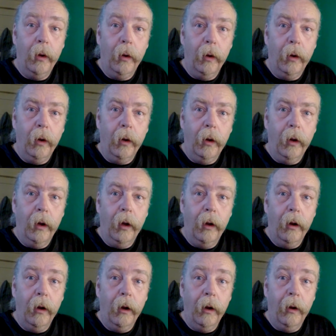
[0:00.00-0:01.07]
one morning.
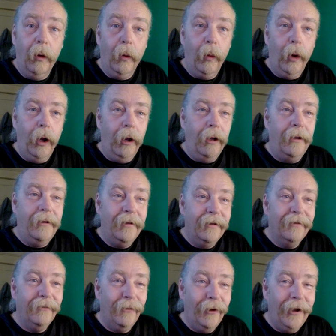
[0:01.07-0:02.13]
Well,
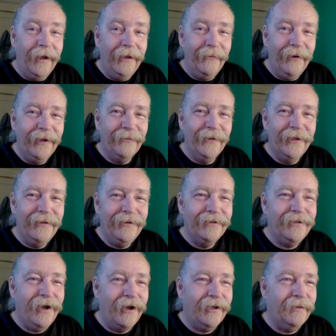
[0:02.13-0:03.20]
wait, wait a minute. You
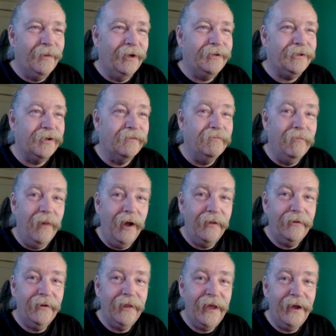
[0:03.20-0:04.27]
talking about your
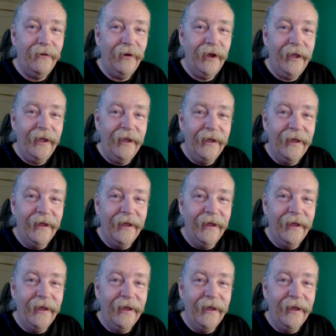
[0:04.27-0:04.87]
mother that way?